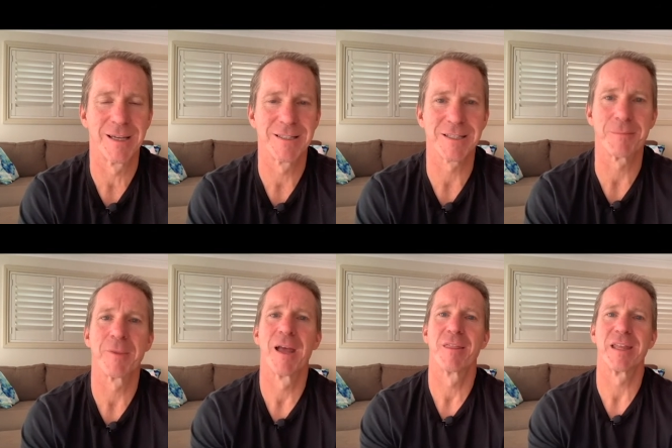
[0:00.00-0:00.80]
So
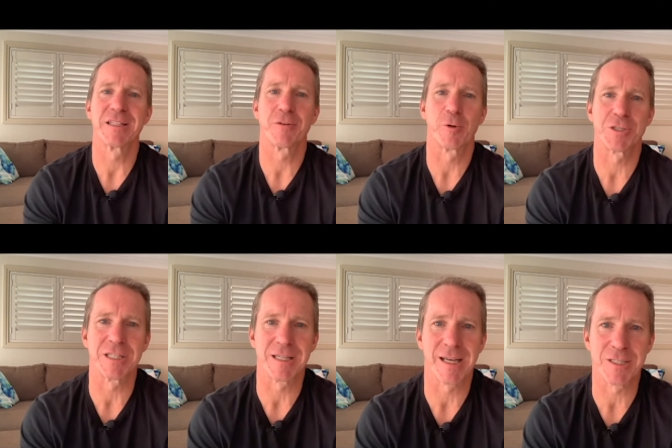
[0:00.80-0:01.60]
thanks for watching
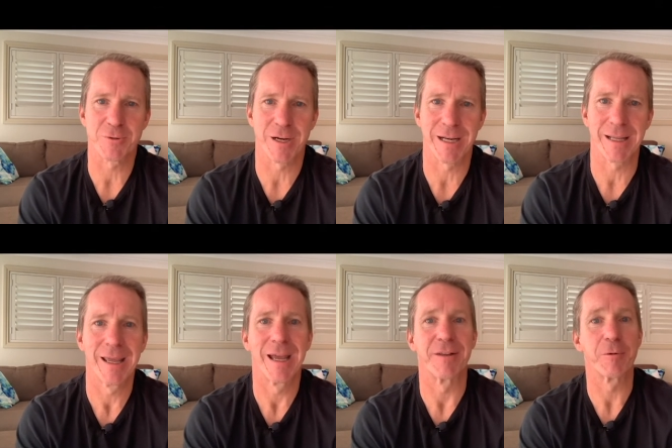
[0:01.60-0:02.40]
today's training.
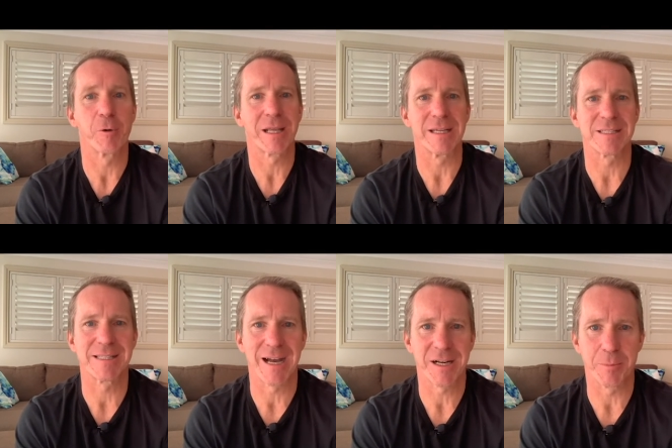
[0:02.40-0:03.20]
And if you want to get
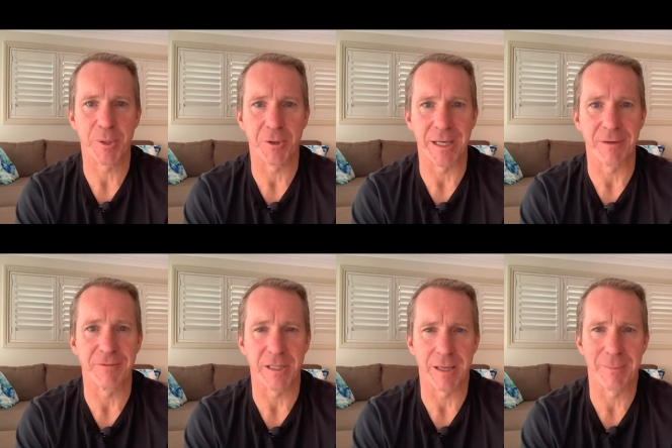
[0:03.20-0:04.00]
started building an
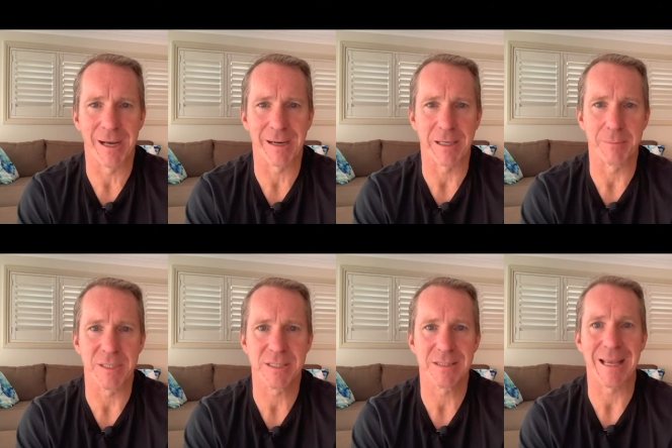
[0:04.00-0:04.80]
affiliate marketing
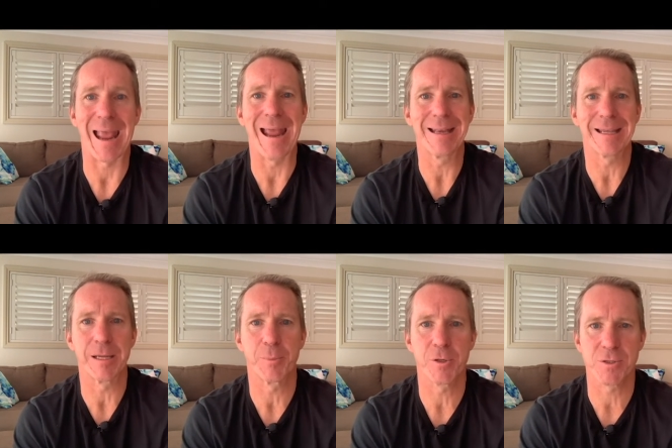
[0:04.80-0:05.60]
business and get
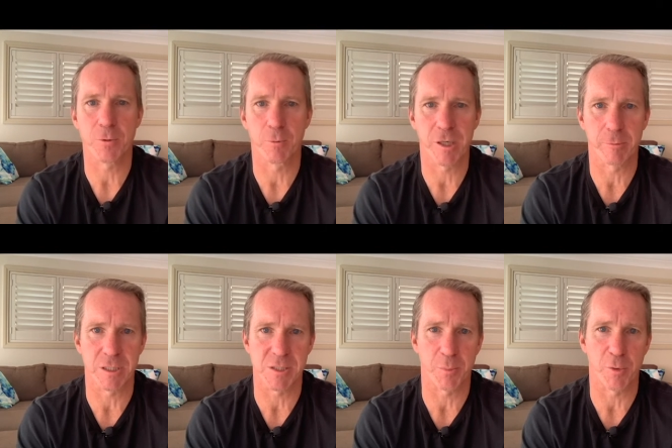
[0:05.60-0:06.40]
personal one-on-one
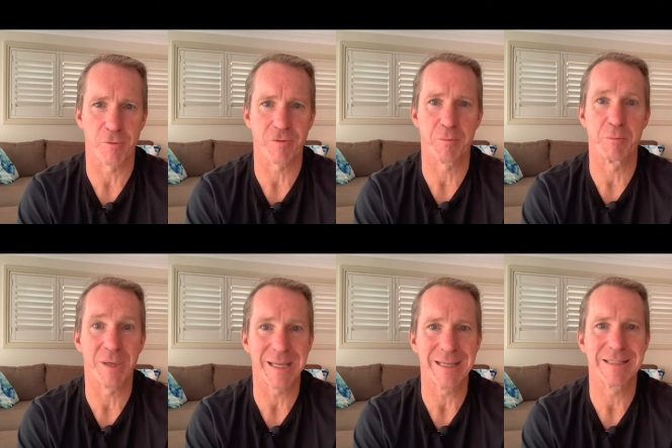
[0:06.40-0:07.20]
support from
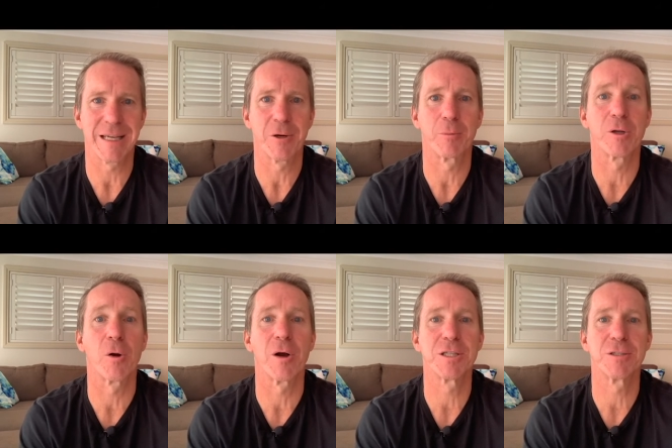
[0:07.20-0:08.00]
me to help
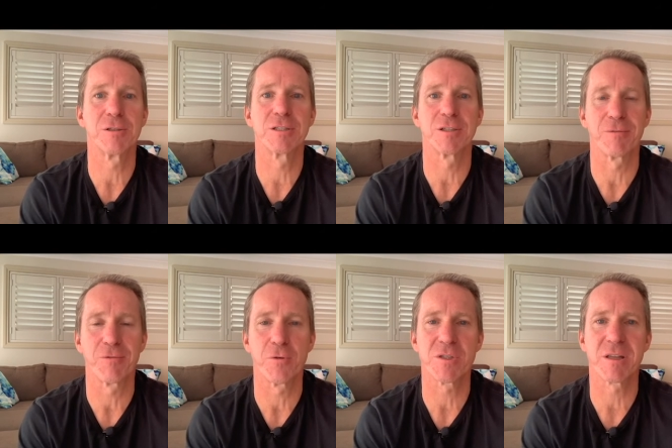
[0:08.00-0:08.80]
guide you to your
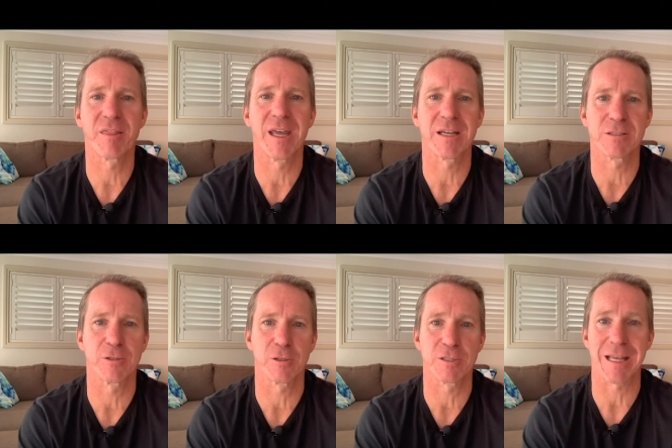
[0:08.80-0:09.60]
first one thousand
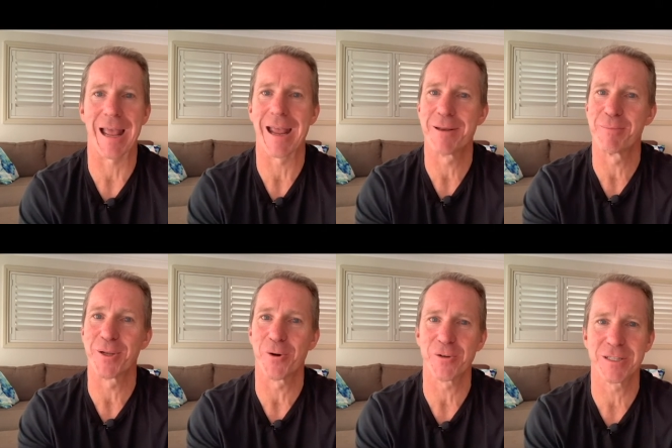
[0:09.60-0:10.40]
dollars and
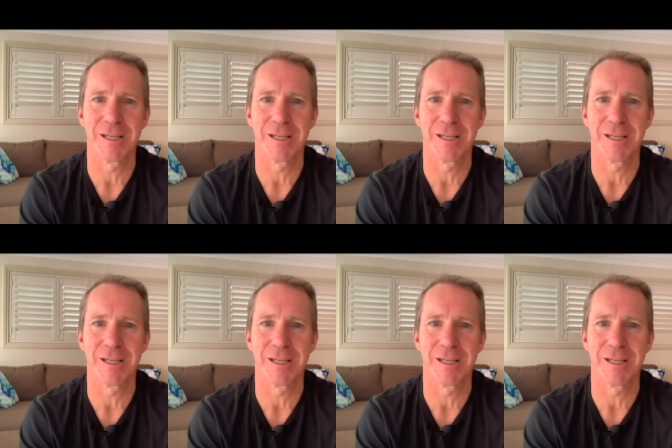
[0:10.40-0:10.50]
beyond,